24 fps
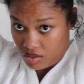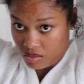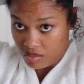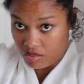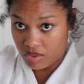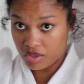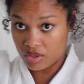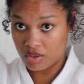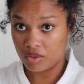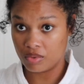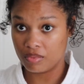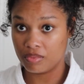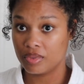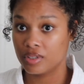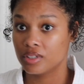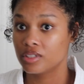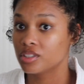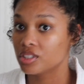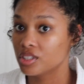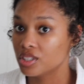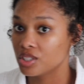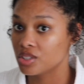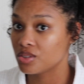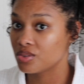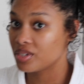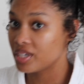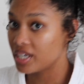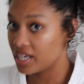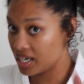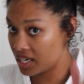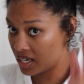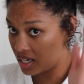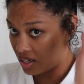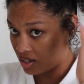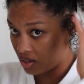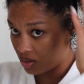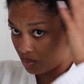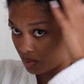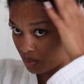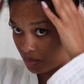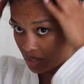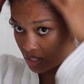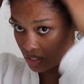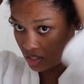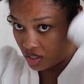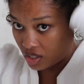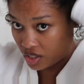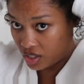Boom, so now we
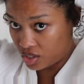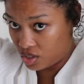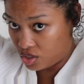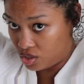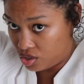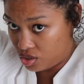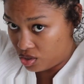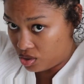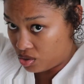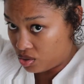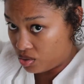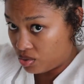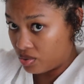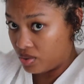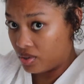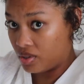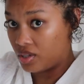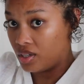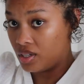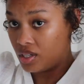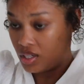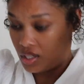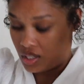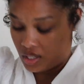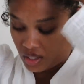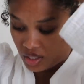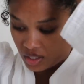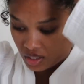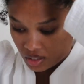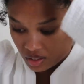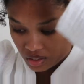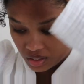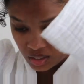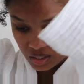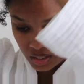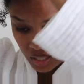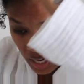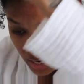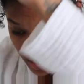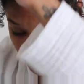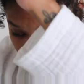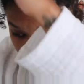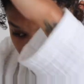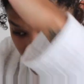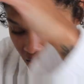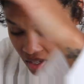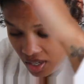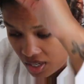basically do the
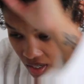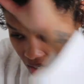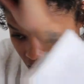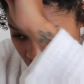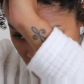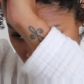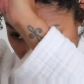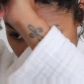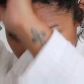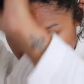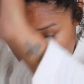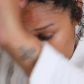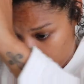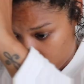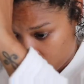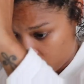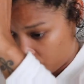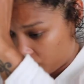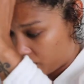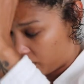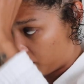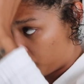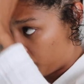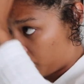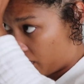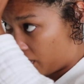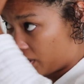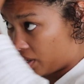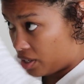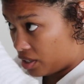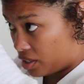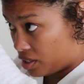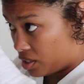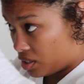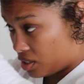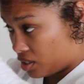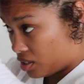same thing for this front part.